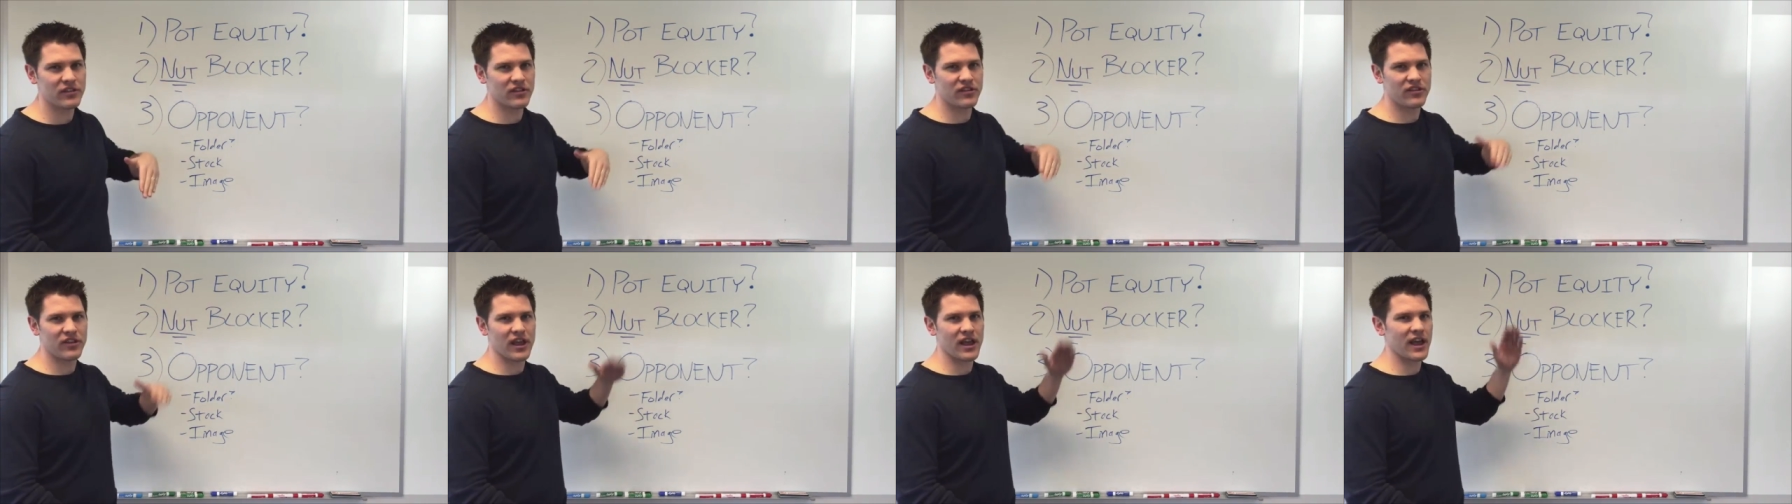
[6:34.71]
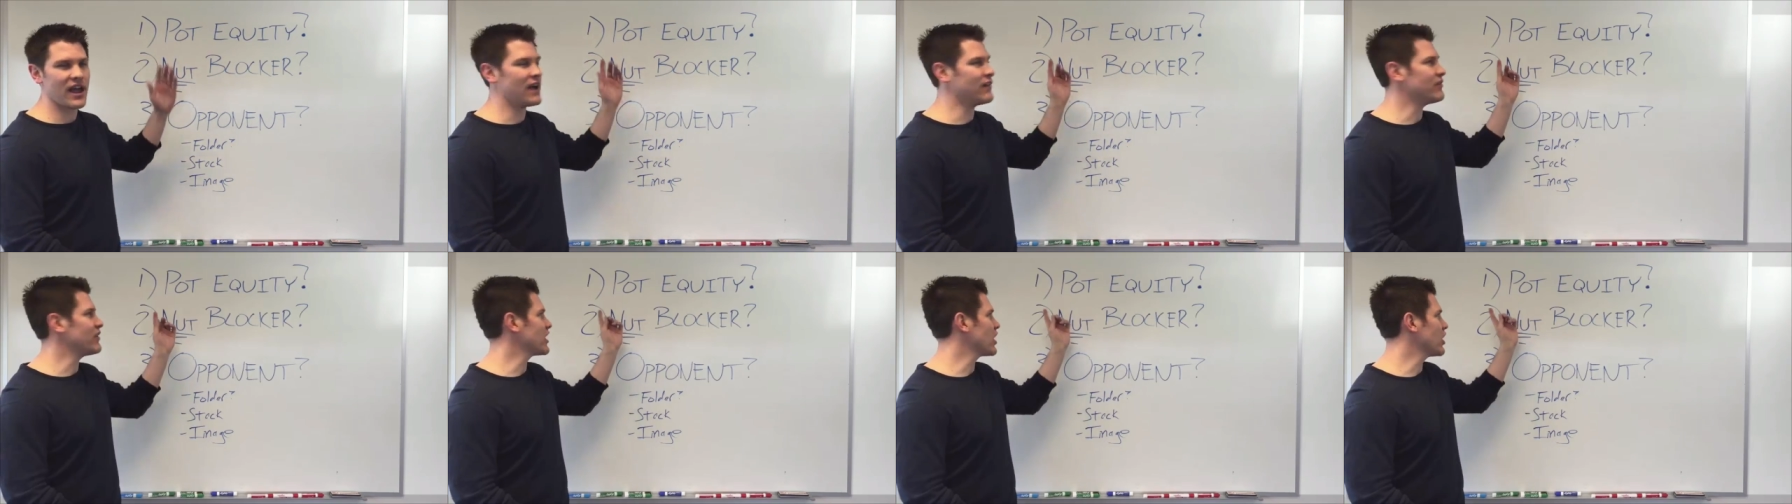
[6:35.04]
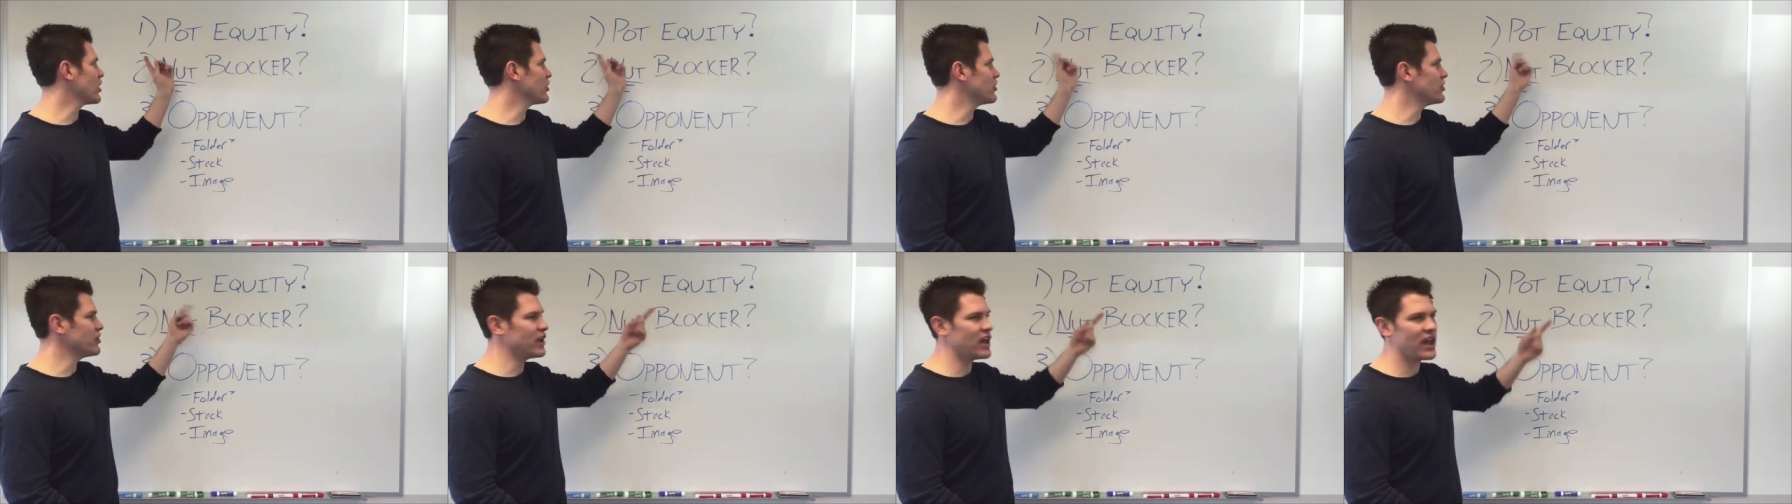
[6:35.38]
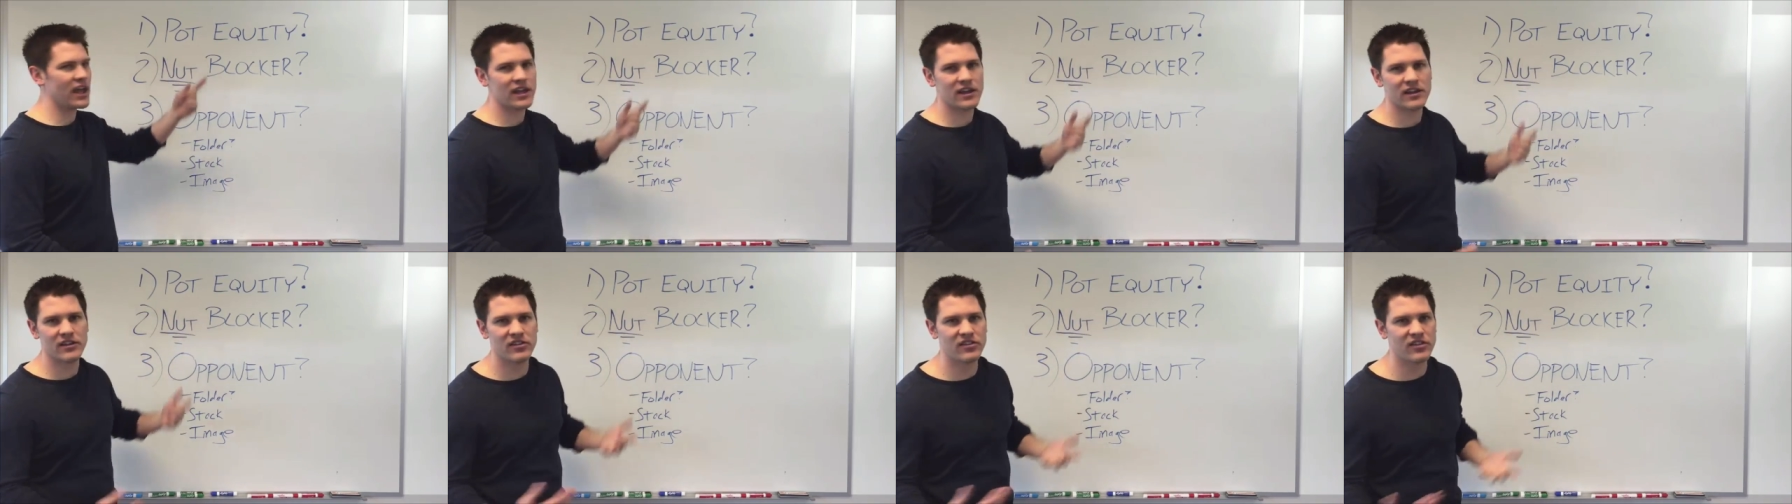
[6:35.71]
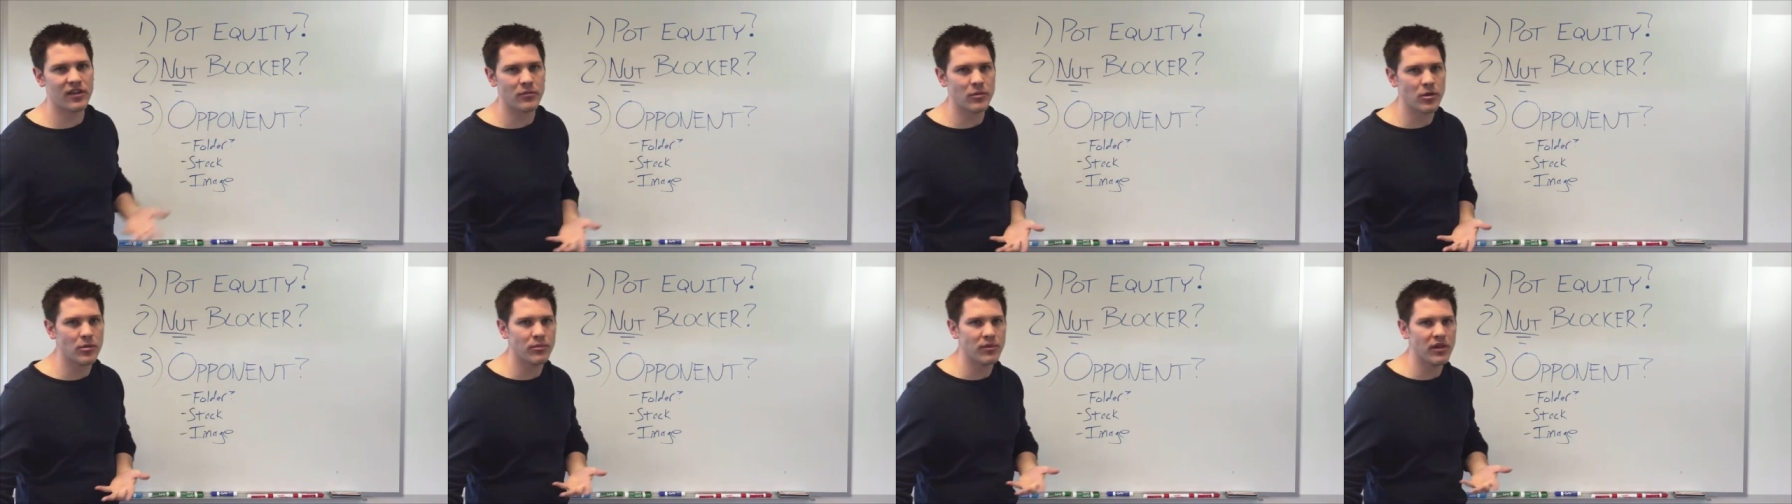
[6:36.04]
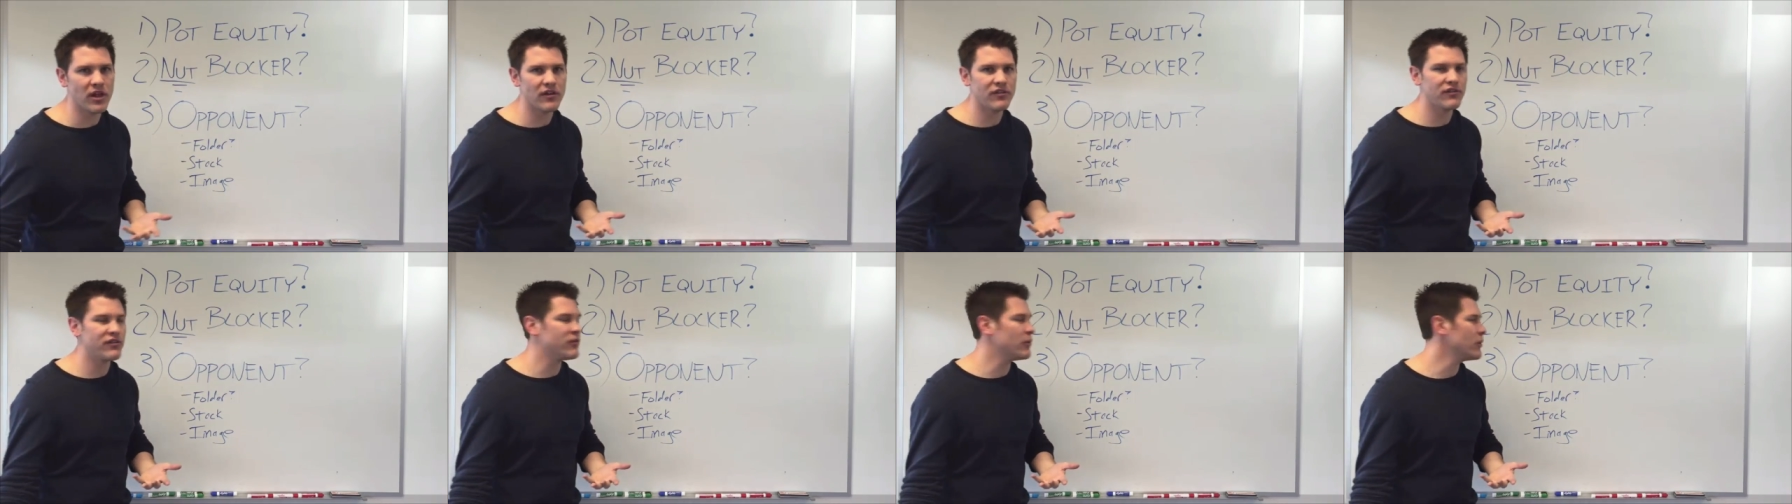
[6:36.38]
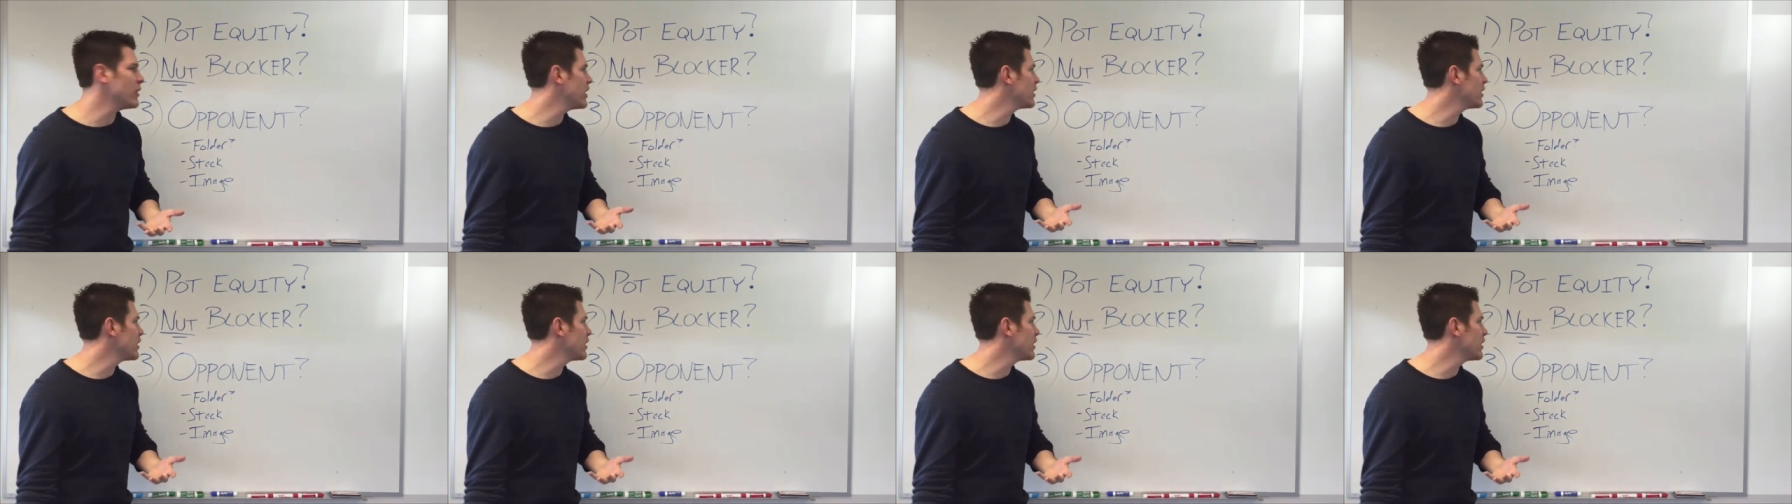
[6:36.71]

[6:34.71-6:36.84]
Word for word: let's say I have like a good hand to semi-bluff